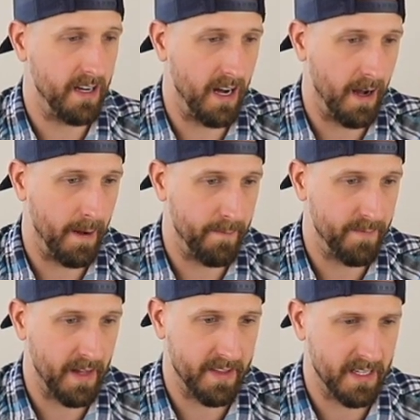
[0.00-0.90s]

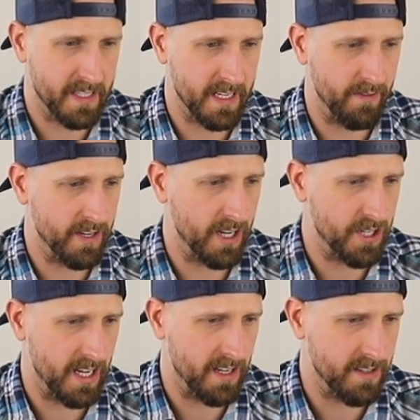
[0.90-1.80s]
I think 7
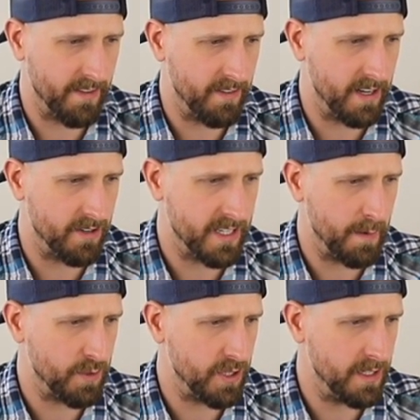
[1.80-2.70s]
touchdowns, 7
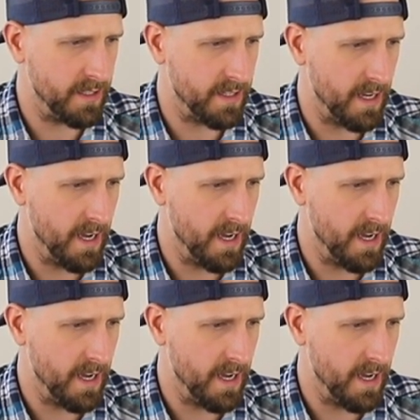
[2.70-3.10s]
interceptions.